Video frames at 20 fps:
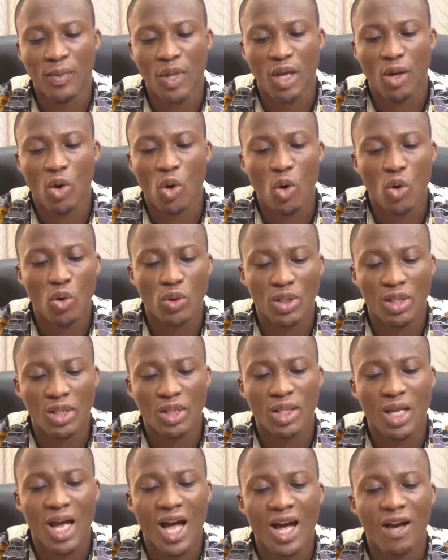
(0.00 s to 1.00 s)
And all
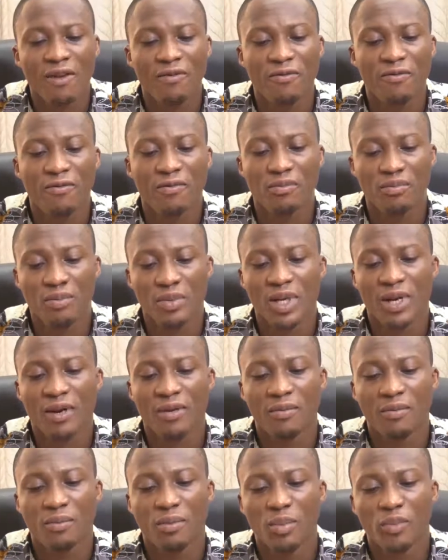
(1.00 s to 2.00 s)
these have
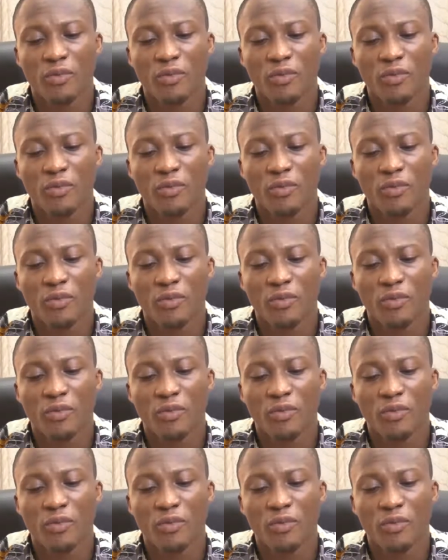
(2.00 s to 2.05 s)
their